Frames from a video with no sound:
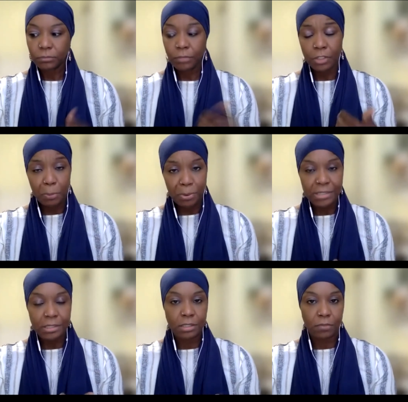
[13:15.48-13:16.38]
the
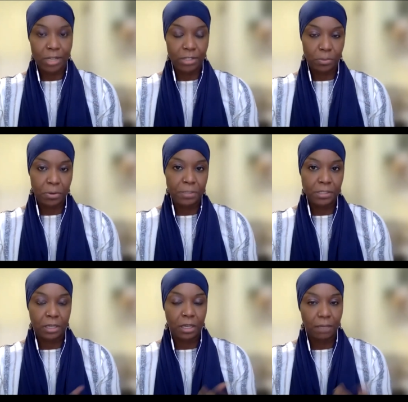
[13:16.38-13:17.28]
presence of white
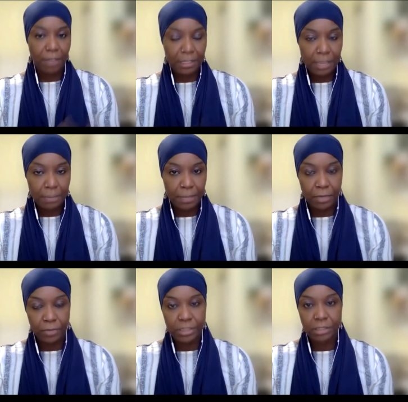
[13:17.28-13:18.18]
supremacy, of
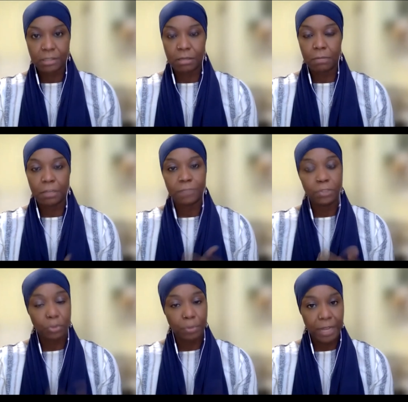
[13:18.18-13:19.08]
anti-Black racism, of
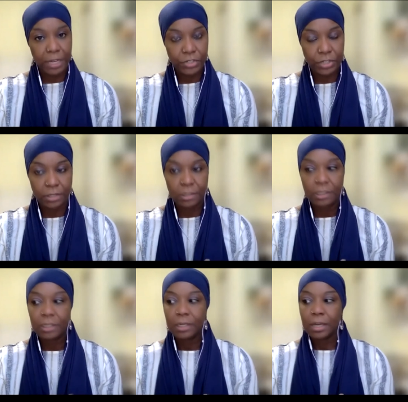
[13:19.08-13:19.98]
discrimination?
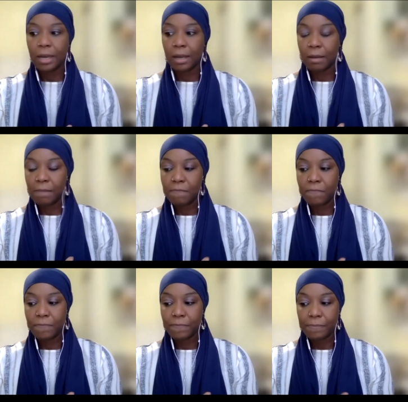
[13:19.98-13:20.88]

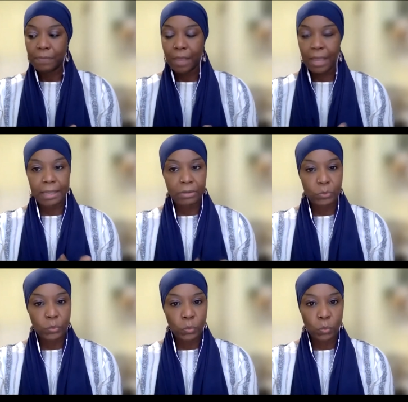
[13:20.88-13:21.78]
And
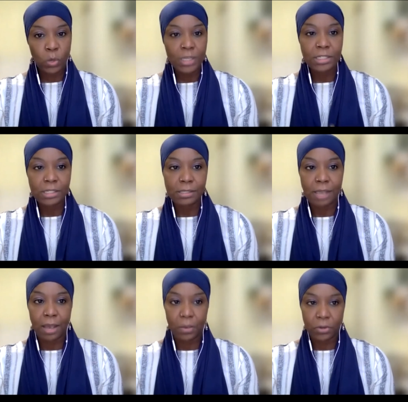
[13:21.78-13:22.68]
what does
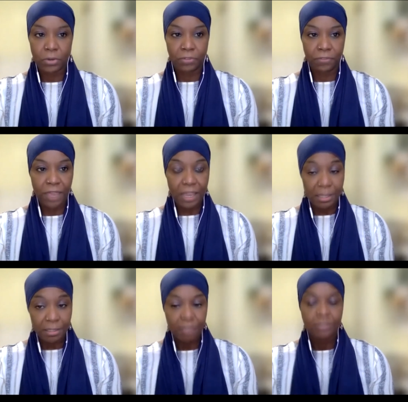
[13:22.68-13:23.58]
our
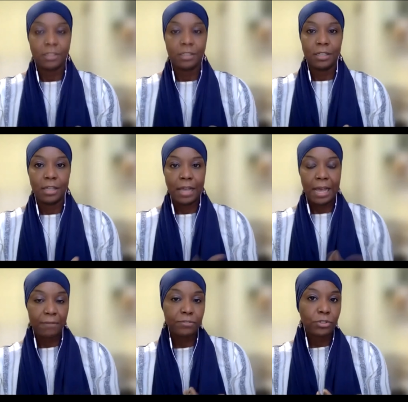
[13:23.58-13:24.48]
faith
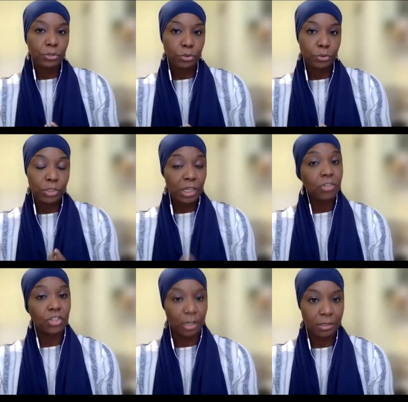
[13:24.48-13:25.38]
have to
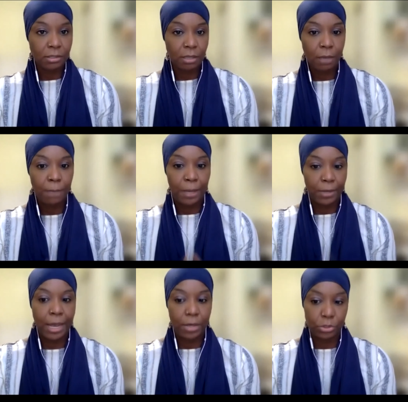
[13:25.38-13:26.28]
teach us about
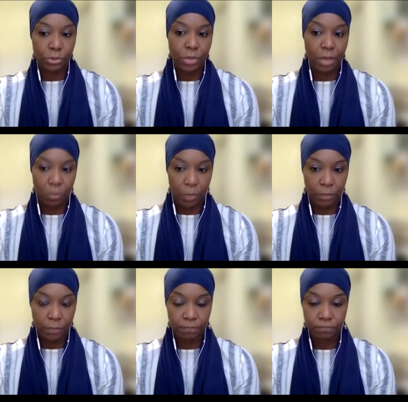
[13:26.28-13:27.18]
how to do that
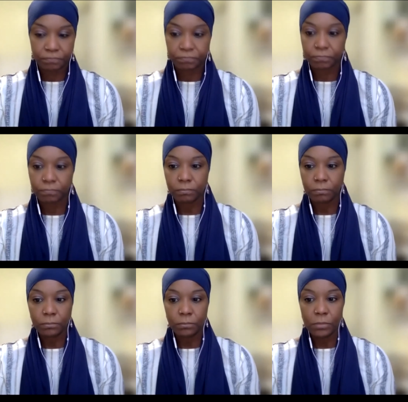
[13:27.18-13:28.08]
well?
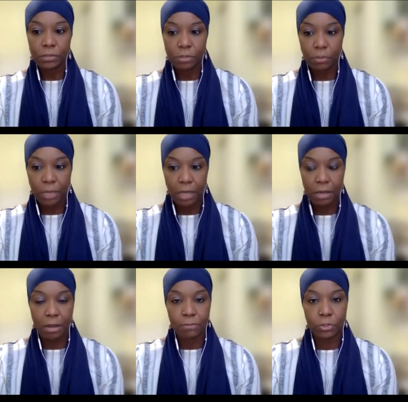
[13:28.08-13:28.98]
So
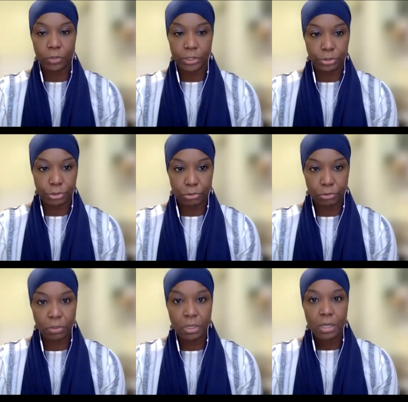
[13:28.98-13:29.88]
again, I'm going
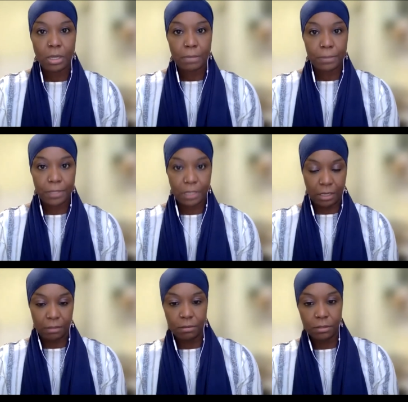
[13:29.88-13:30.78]
to
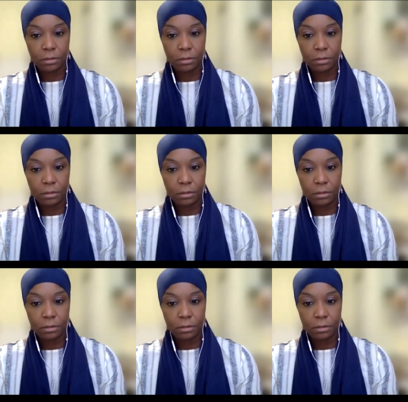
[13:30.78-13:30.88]
begin.